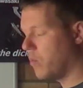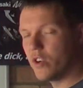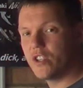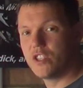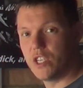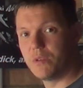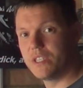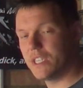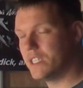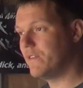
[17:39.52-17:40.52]
what you do
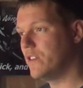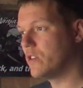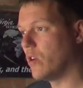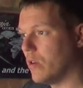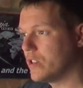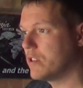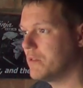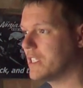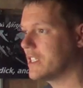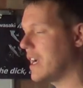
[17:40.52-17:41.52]
is, is if you go onto
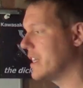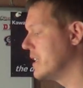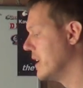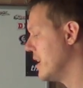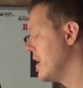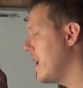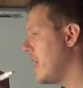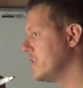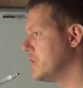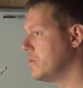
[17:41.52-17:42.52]
his site
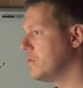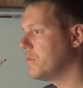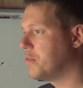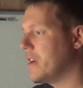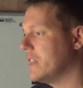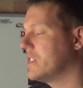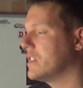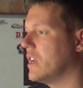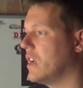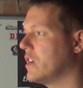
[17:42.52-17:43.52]
and you
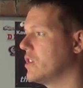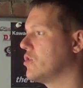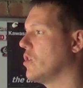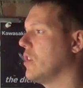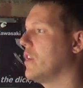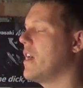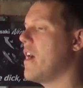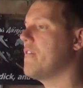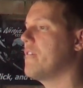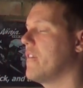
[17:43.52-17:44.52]
press uh, Control and
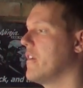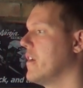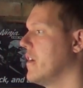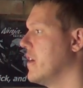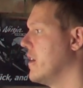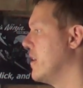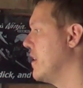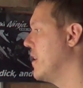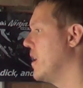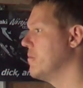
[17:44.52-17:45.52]
F
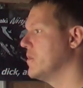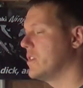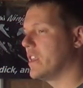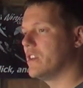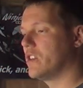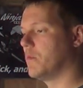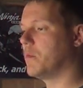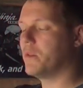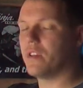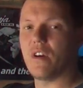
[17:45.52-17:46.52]
um, then you come
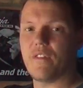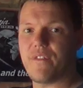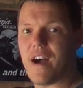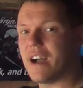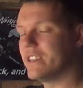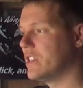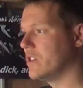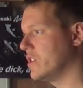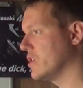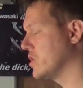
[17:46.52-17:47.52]
up with your find, you
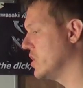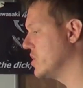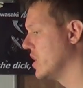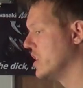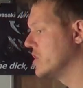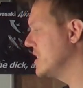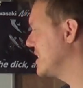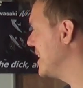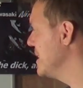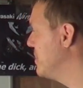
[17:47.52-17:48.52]
know, your search. So you
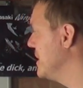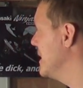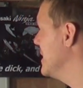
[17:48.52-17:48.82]
type in